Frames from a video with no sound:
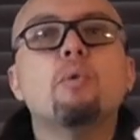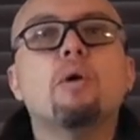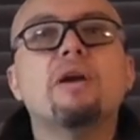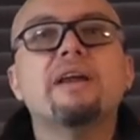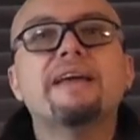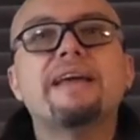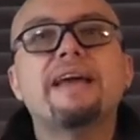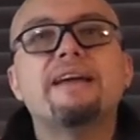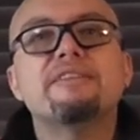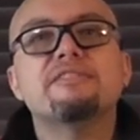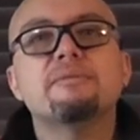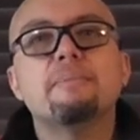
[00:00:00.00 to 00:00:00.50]
you want
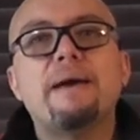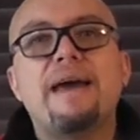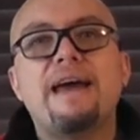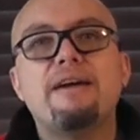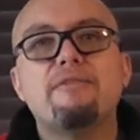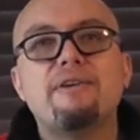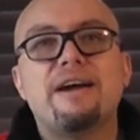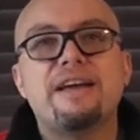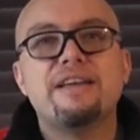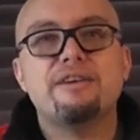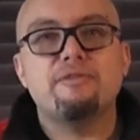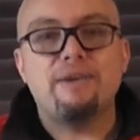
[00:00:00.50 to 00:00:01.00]
to get some air
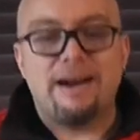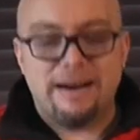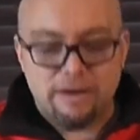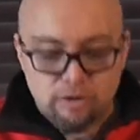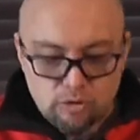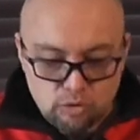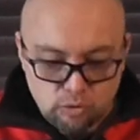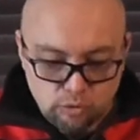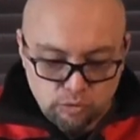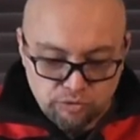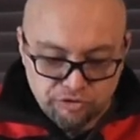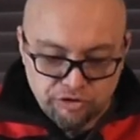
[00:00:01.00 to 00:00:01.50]
around your
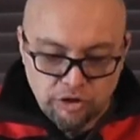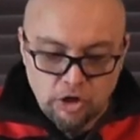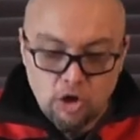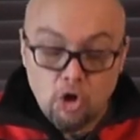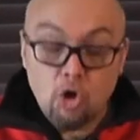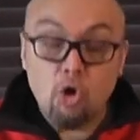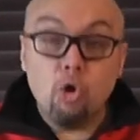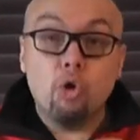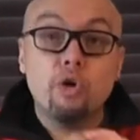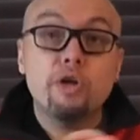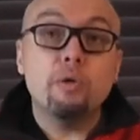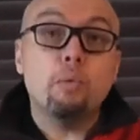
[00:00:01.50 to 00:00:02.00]
ankles,
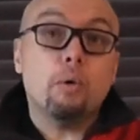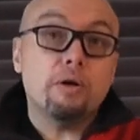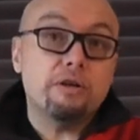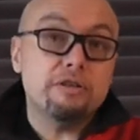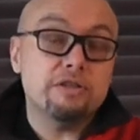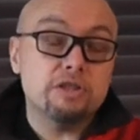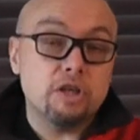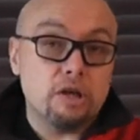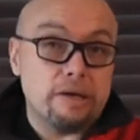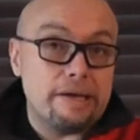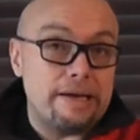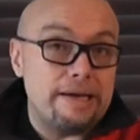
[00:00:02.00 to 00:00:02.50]
or you want to
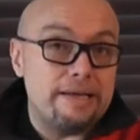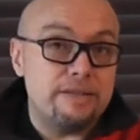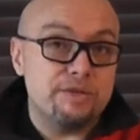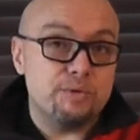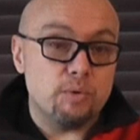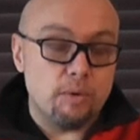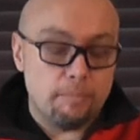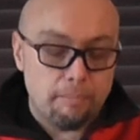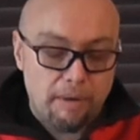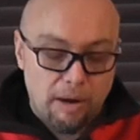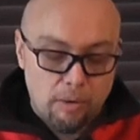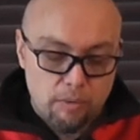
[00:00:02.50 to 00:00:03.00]
tuck it
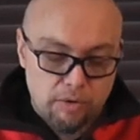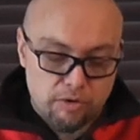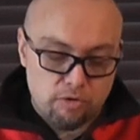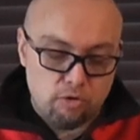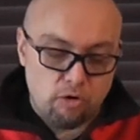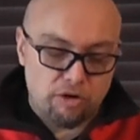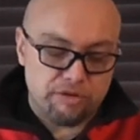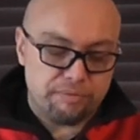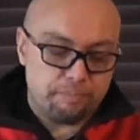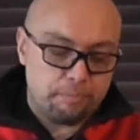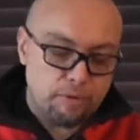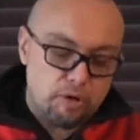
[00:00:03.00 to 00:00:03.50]
into a
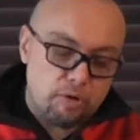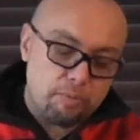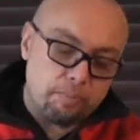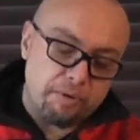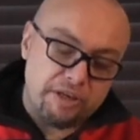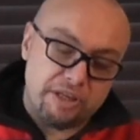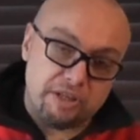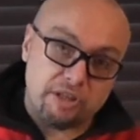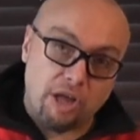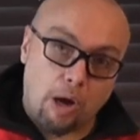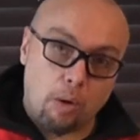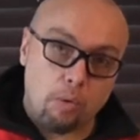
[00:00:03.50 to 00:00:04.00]
motocross boot
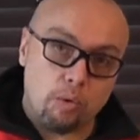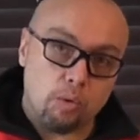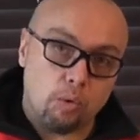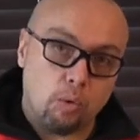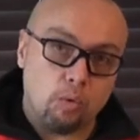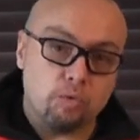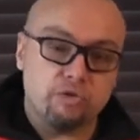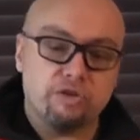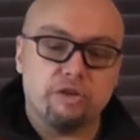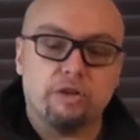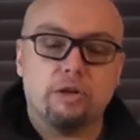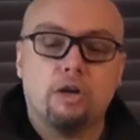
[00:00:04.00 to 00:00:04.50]
but you don't
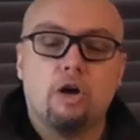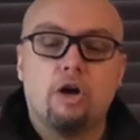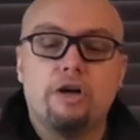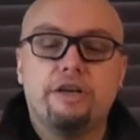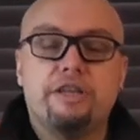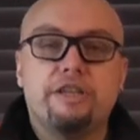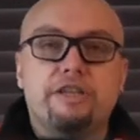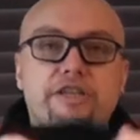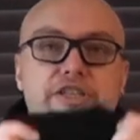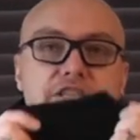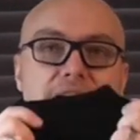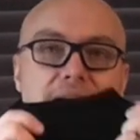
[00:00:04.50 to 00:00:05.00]
alter the line
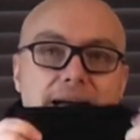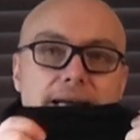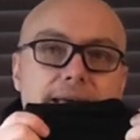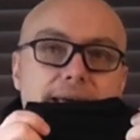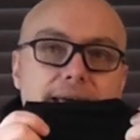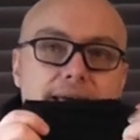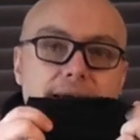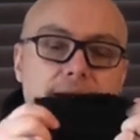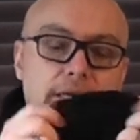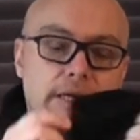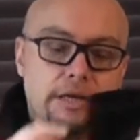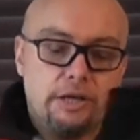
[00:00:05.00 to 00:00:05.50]
of the
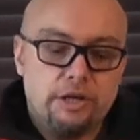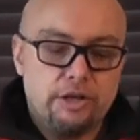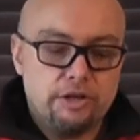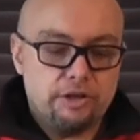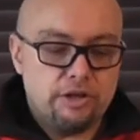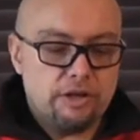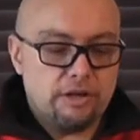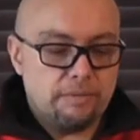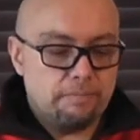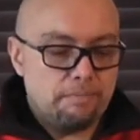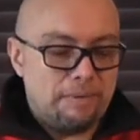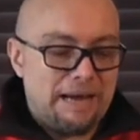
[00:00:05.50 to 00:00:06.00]
jacket,
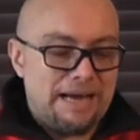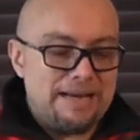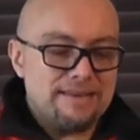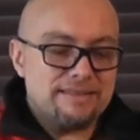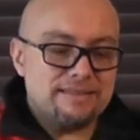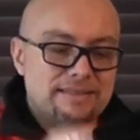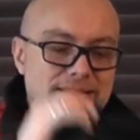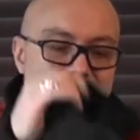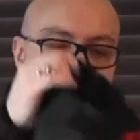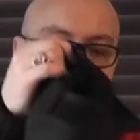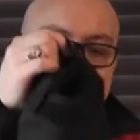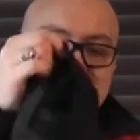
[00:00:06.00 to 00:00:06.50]
you can
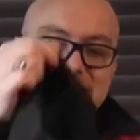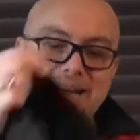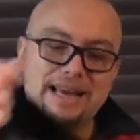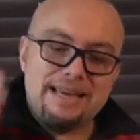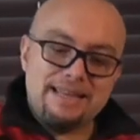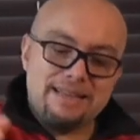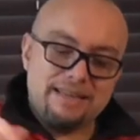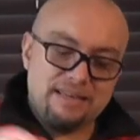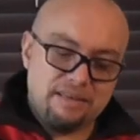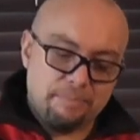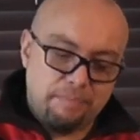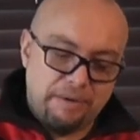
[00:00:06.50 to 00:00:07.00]
basically
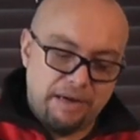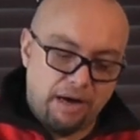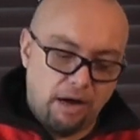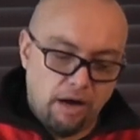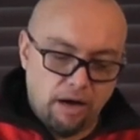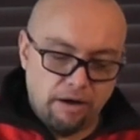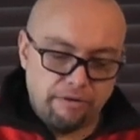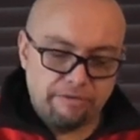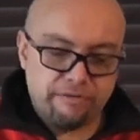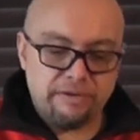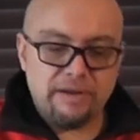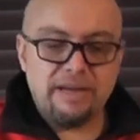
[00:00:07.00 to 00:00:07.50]
take this bit
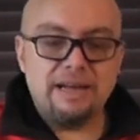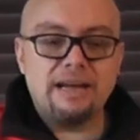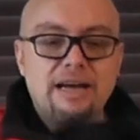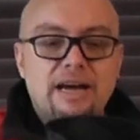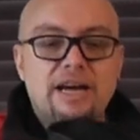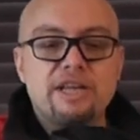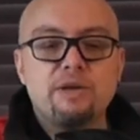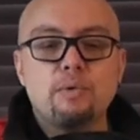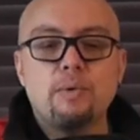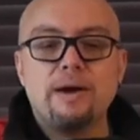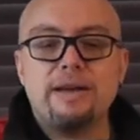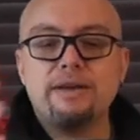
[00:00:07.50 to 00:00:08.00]
off
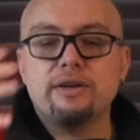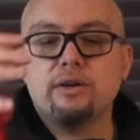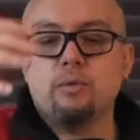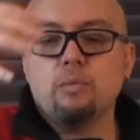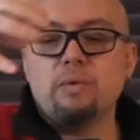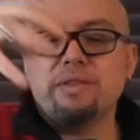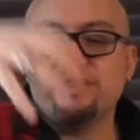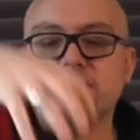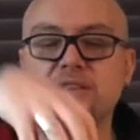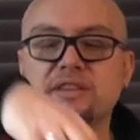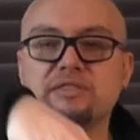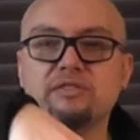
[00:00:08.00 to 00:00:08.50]
and you end up
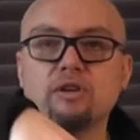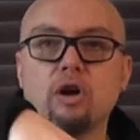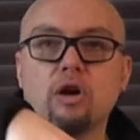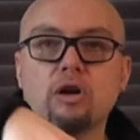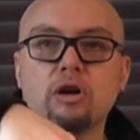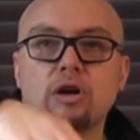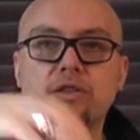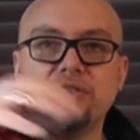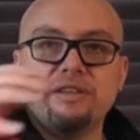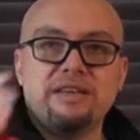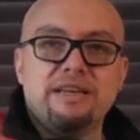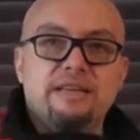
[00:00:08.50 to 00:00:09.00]
with the
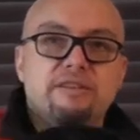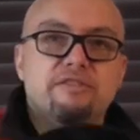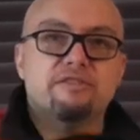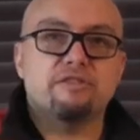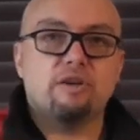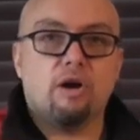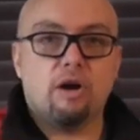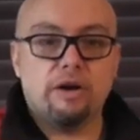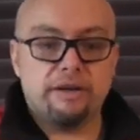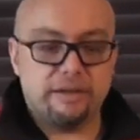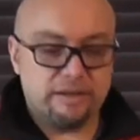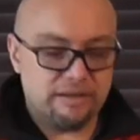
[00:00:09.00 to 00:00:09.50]
sock on the
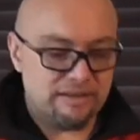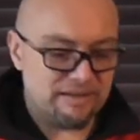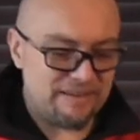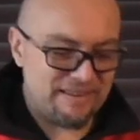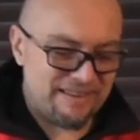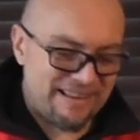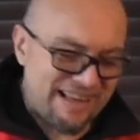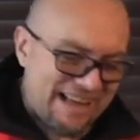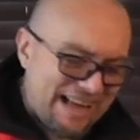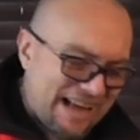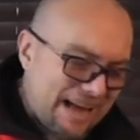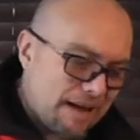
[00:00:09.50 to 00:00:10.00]
inside.
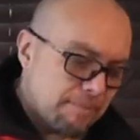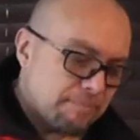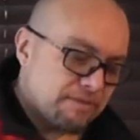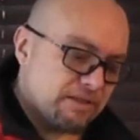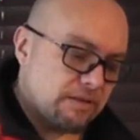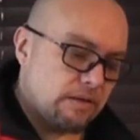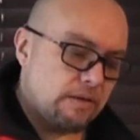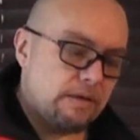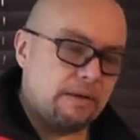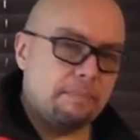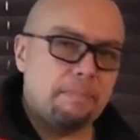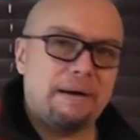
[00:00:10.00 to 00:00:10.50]

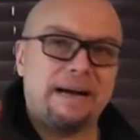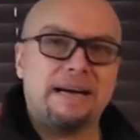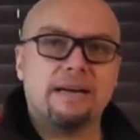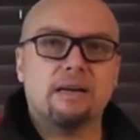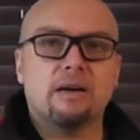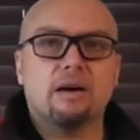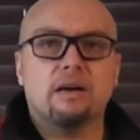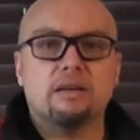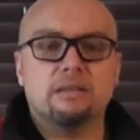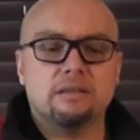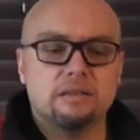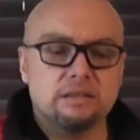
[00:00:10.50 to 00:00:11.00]
Absolutely bang
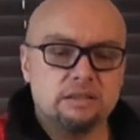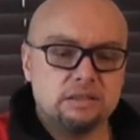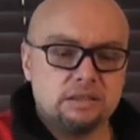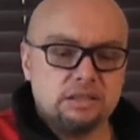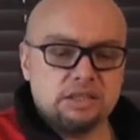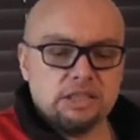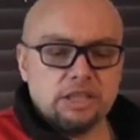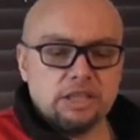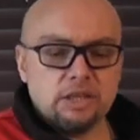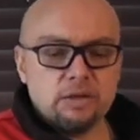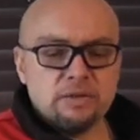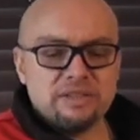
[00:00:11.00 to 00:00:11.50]
on.
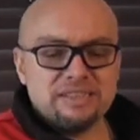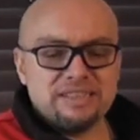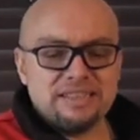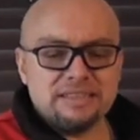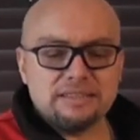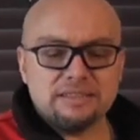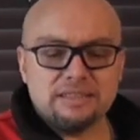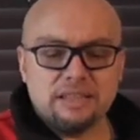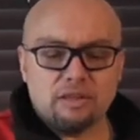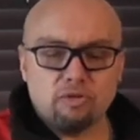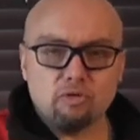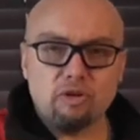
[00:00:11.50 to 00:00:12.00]

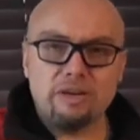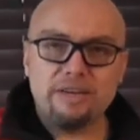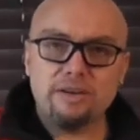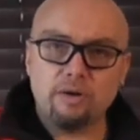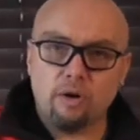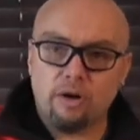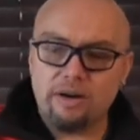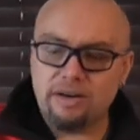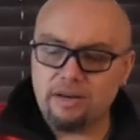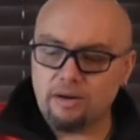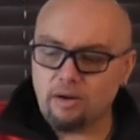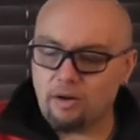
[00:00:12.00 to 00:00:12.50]

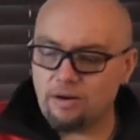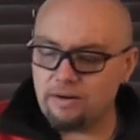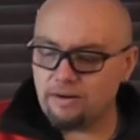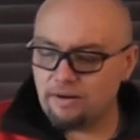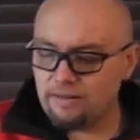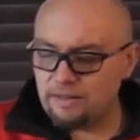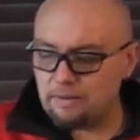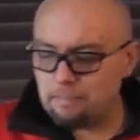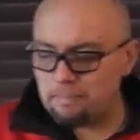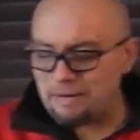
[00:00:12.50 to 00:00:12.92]
$263.99 on the